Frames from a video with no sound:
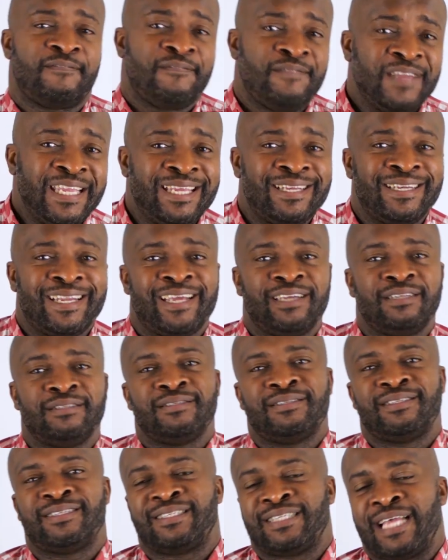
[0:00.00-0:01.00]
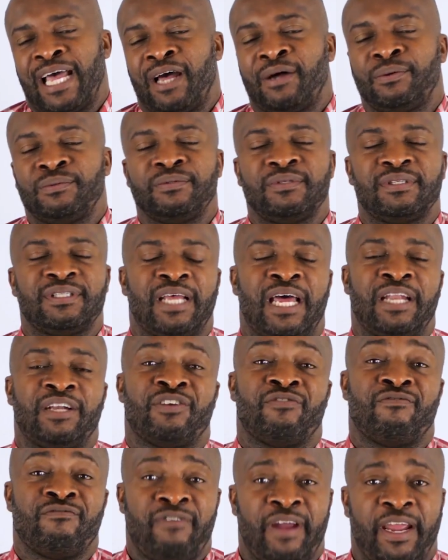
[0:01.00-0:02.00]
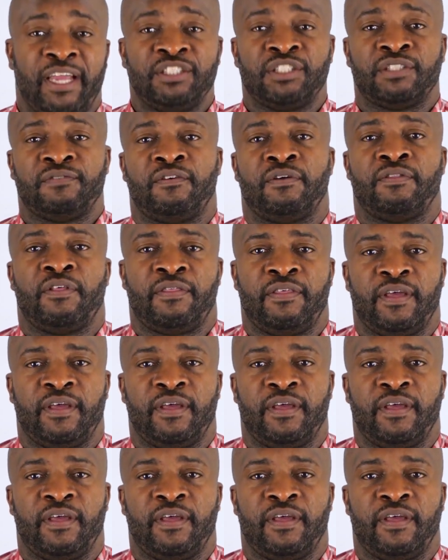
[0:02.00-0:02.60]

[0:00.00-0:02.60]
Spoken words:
feelings, sounds, and a range of other